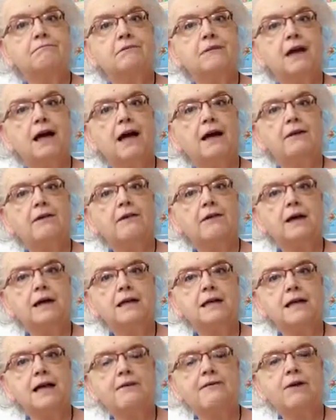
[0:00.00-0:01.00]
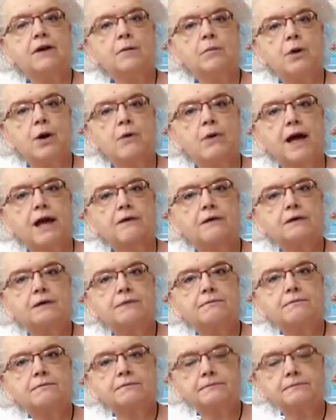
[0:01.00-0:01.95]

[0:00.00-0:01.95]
Okay, they're indefinite pronouns.